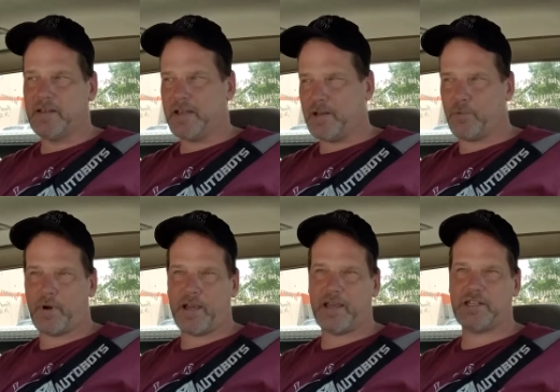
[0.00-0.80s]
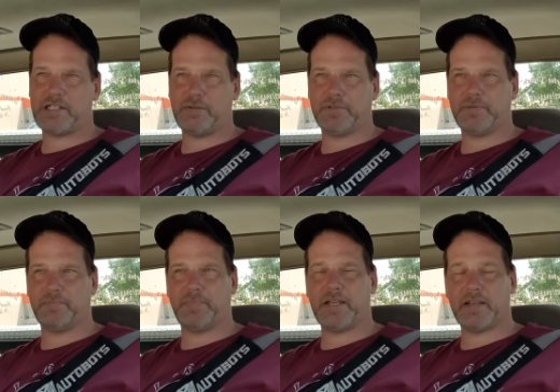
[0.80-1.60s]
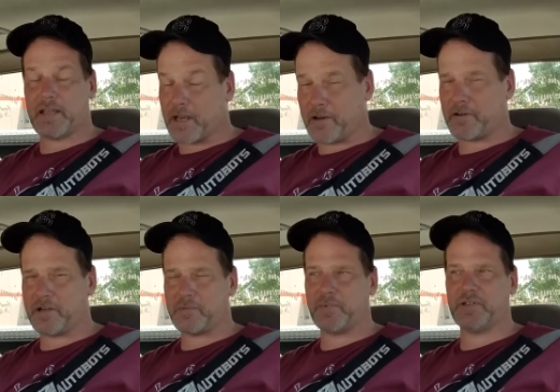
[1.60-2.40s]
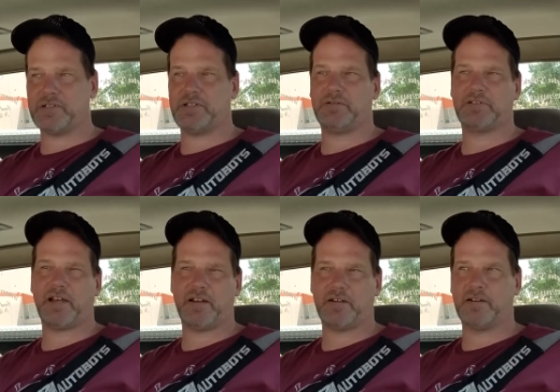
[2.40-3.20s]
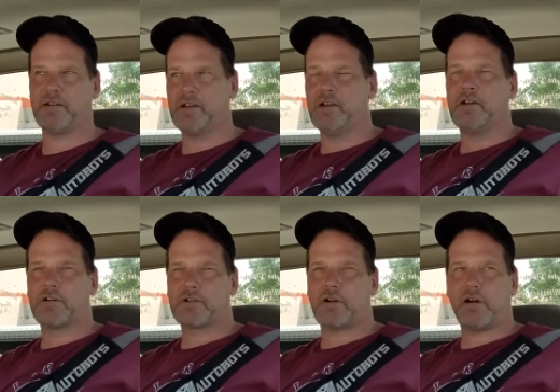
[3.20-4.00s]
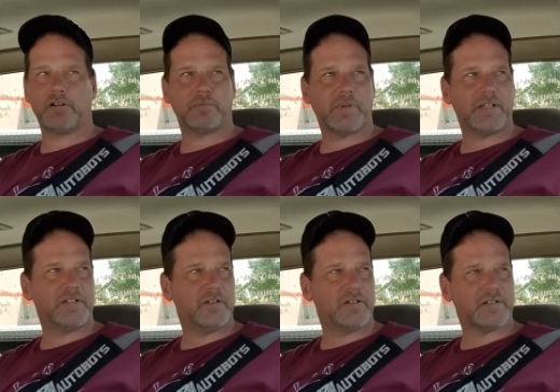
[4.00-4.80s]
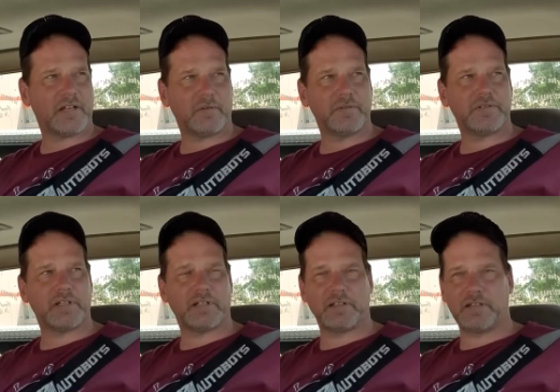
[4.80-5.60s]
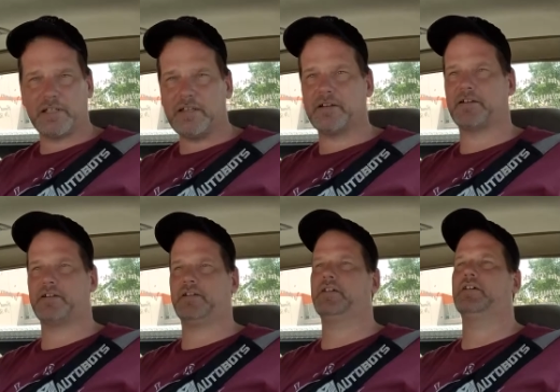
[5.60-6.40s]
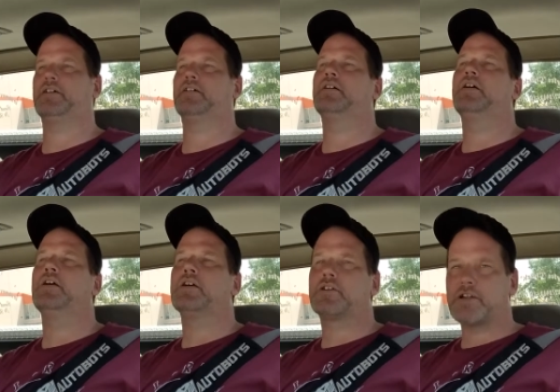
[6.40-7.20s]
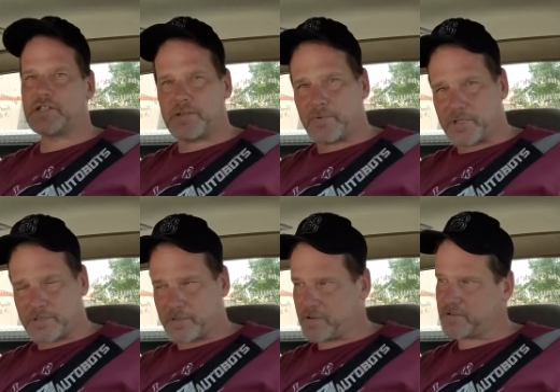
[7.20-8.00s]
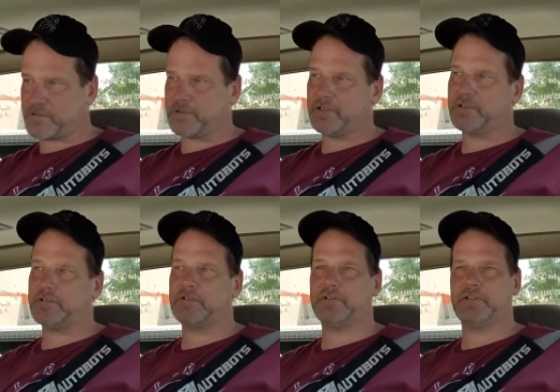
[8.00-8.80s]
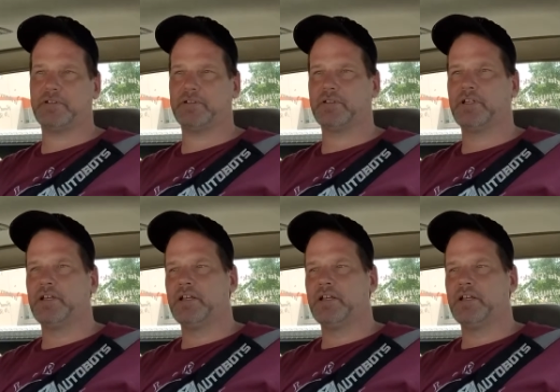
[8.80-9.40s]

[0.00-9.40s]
in a way, she was being caring, but she was kind of crawling me too, because I was a leader in a Christian martial arts ordeal, and